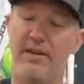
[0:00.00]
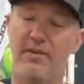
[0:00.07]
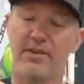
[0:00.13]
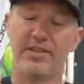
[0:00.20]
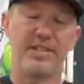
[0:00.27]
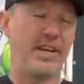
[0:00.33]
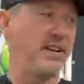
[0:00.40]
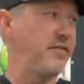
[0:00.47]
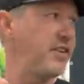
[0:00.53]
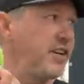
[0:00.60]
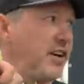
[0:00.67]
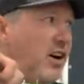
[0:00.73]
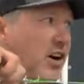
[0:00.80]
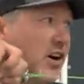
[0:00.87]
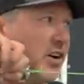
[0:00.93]
our safety
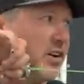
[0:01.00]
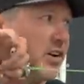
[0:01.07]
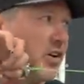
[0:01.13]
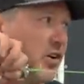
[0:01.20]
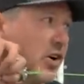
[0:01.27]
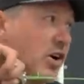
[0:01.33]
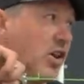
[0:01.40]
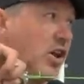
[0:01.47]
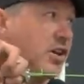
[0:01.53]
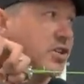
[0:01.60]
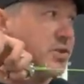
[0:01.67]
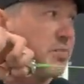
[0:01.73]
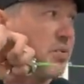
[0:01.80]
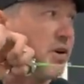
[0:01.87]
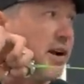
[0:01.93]
on or
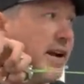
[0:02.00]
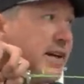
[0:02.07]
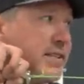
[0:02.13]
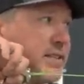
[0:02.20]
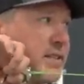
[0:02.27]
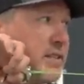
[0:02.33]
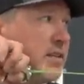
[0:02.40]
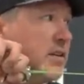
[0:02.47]
clutch pressed.